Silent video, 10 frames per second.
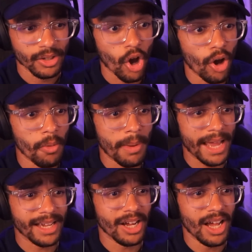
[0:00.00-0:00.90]
Oh
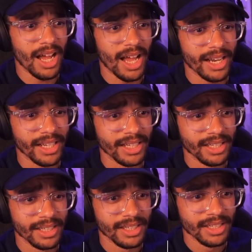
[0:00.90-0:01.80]
my God.
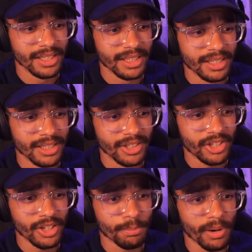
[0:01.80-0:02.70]

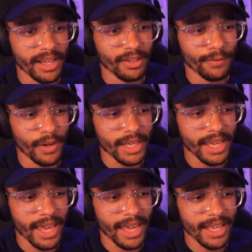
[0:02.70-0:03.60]
She just break his
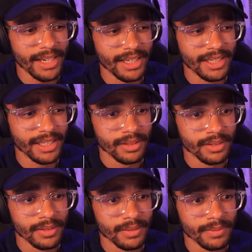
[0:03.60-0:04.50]
fucking hand?
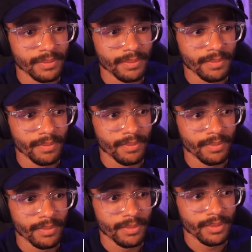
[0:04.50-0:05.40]

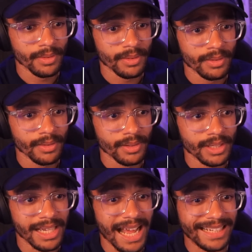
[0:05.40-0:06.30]

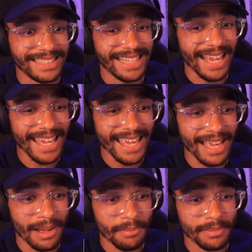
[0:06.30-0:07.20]
God
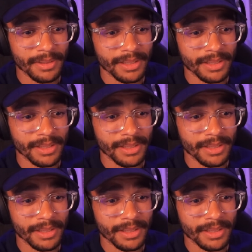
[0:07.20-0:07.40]
damn.